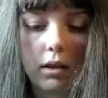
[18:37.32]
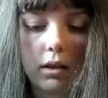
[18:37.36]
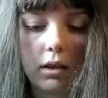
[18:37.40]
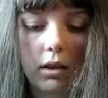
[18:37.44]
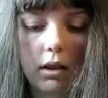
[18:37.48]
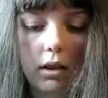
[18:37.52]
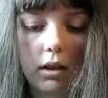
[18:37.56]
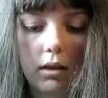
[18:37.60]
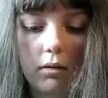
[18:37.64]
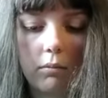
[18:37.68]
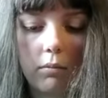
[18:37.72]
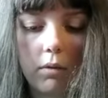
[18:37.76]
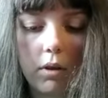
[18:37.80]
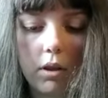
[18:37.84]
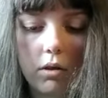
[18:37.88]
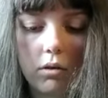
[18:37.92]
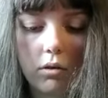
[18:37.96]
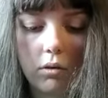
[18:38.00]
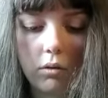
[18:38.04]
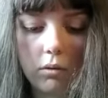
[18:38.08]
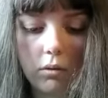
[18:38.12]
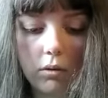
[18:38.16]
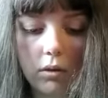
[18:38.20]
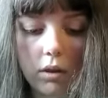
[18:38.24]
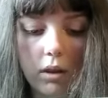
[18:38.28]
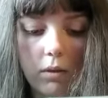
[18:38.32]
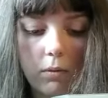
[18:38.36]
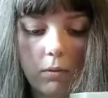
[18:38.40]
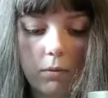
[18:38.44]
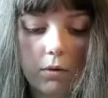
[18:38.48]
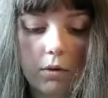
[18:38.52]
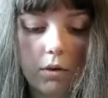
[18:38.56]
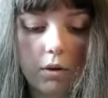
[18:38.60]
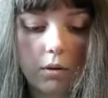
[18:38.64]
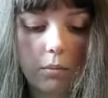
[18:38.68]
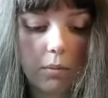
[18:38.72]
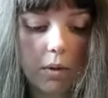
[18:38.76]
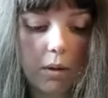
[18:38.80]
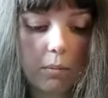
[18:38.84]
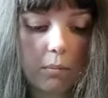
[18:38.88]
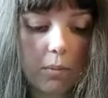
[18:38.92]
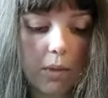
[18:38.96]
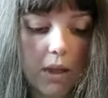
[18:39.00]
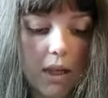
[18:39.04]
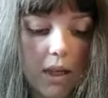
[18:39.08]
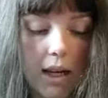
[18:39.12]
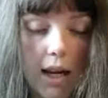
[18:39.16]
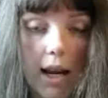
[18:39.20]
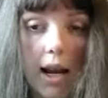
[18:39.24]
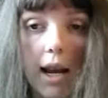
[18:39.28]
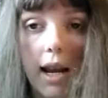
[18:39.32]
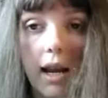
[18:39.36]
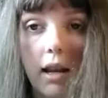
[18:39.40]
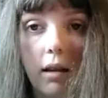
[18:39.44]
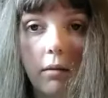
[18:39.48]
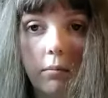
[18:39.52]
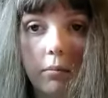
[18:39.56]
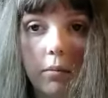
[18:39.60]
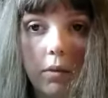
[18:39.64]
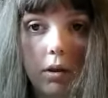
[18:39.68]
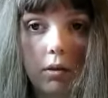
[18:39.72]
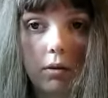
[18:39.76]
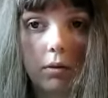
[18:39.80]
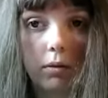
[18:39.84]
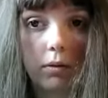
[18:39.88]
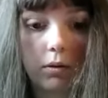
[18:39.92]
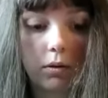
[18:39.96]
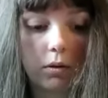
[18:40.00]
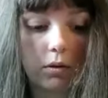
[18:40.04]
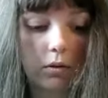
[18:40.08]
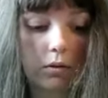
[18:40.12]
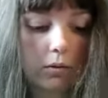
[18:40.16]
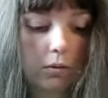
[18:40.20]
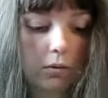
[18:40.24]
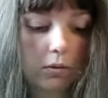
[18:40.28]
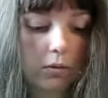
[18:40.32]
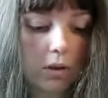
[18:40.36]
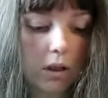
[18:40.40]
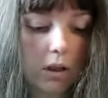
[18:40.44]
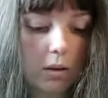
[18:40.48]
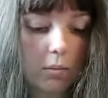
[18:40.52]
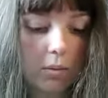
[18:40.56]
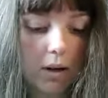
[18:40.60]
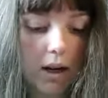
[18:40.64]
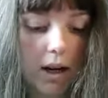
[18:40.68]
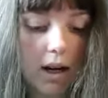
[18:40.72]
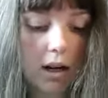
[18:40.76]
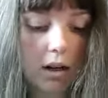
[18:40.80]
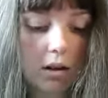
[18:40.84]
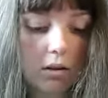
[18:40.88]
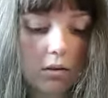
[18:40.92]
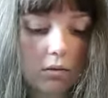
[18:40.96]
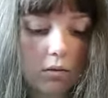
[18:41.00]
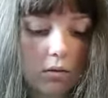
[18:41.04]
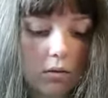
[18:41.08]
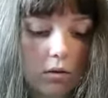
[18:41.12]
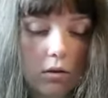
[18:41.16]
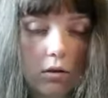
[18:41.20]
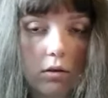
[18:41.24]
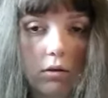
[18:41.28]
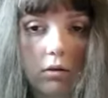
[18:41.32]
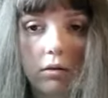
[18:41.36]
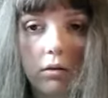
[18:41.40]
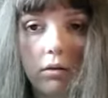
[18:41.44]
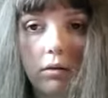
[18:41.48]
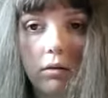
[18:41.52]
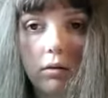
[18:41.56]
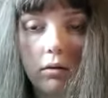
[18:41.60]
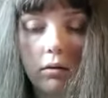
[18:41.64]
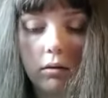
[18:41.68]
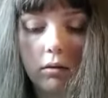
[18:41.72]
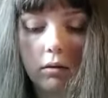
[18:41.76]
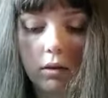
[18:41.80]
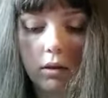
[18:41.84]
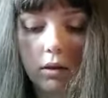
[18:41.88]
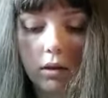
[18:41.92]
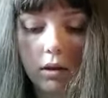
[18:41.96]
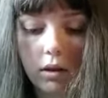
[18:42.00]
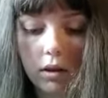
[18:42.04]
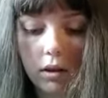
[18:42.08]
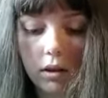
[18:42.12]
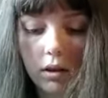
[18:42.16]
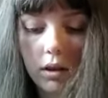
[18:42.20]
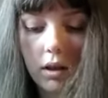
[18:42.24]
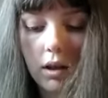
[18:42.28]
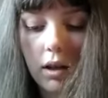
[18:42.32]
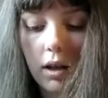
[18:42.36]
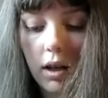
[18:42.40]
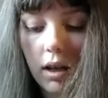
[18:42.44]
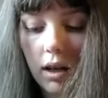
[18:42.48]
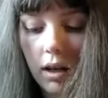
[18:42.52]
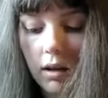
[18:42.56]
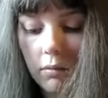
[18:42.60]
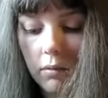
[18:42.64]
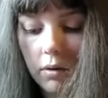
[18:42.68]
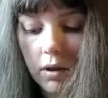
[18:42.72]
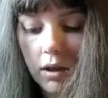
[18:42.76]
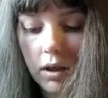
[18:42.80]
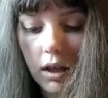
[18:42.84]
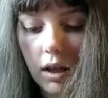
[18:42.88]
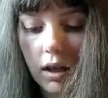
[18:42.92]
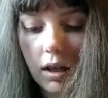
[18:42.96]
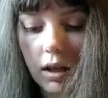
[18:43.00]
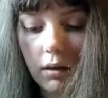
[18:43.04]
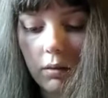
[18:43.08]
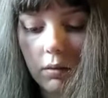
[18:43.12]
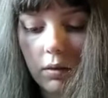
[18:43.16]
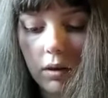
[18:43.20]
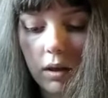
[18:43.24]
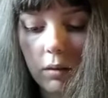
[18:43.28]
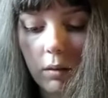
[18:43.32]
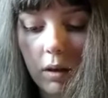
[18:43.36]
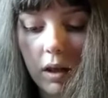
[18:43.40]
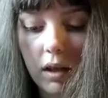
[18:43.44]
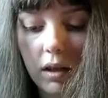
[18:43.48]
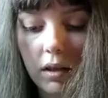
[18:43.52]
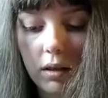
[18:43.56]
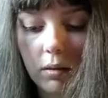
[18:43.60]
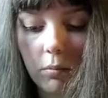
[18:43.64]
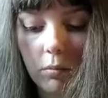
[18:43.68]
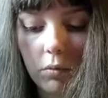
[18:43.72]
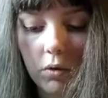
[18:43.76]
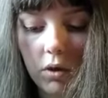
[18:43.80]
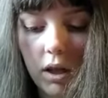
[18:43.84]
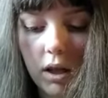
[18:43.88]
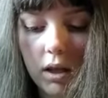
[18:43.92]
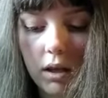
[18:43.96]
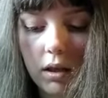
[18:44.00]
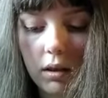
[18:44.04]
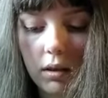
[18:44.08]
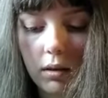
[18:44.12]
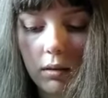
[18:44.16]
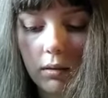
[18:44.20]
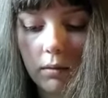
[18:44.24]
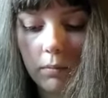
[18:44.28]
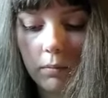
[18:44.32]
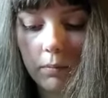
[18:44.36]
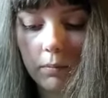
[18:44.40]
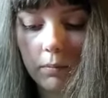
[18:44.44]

And it was only from B&M for £3, so I would say that was a decent price